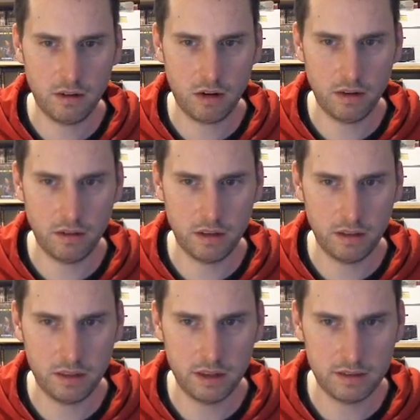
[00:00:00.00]
all
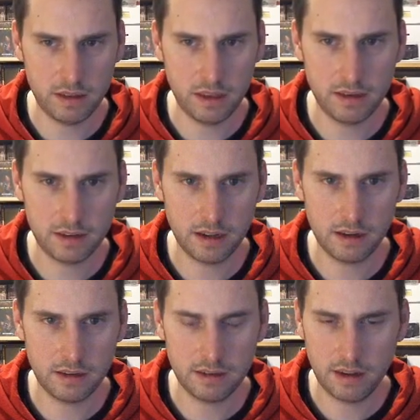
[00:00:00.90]
these
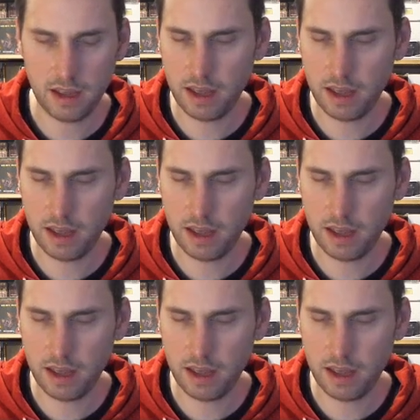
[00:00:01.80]
skills.